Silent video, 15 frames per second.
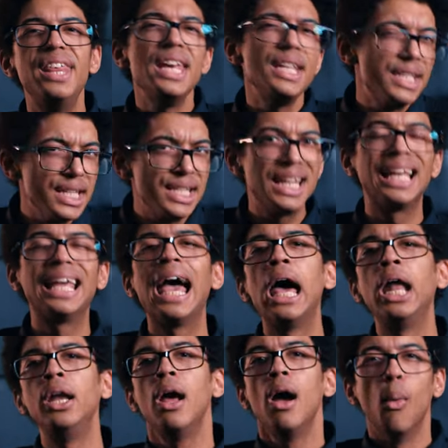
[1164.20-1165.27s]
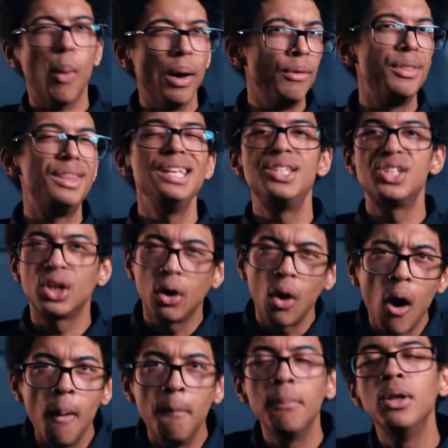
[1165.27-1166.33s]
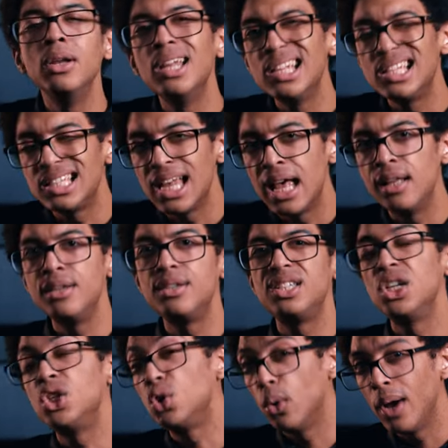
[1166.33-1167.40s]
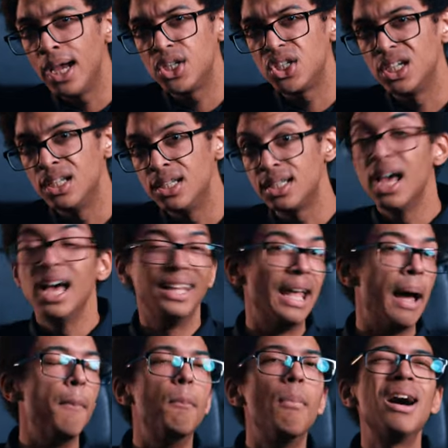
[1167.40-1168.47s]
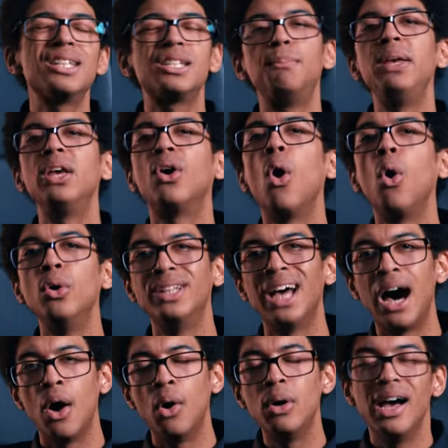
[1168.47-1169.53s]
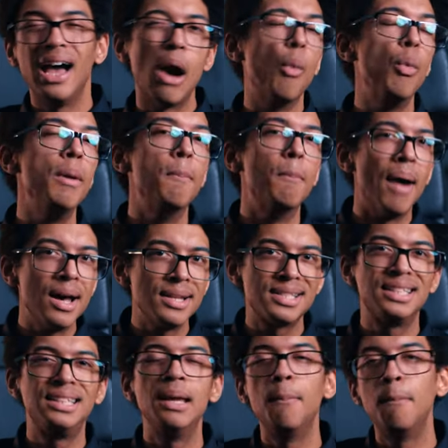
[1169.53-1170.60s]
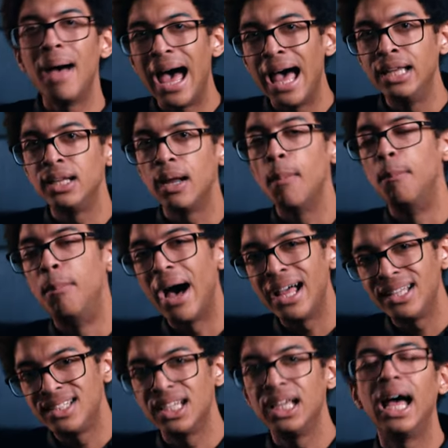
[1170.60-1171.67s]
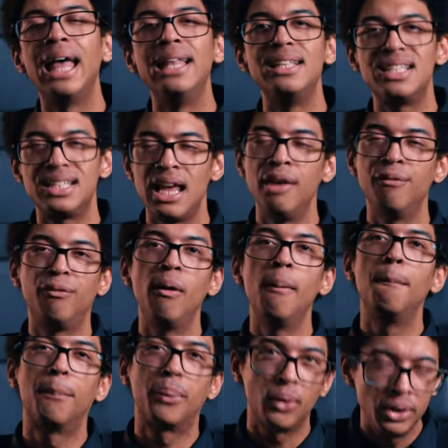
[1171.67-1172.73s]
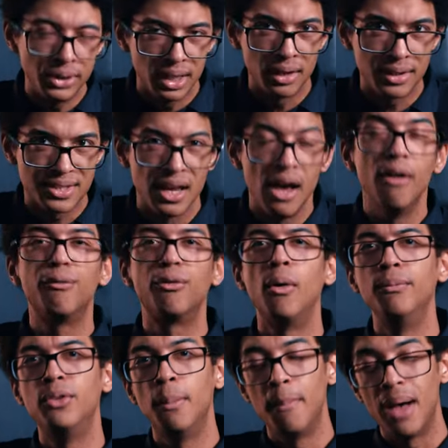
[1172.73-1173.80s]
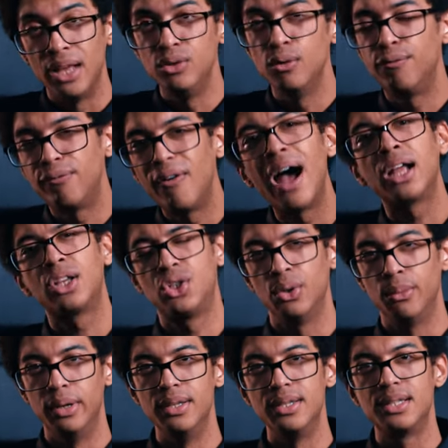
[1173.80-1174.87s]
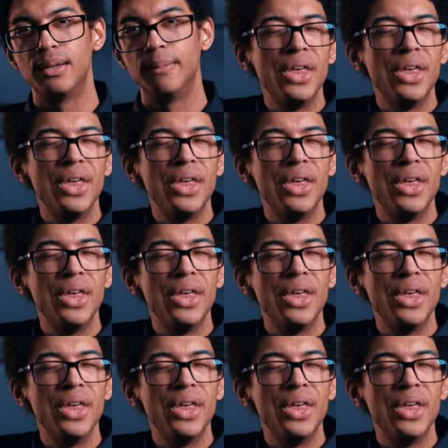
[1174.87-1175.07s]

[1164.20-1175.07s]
This is again one of these common sense situations that must be called out, and we must demand better and safer products from the manufacturers.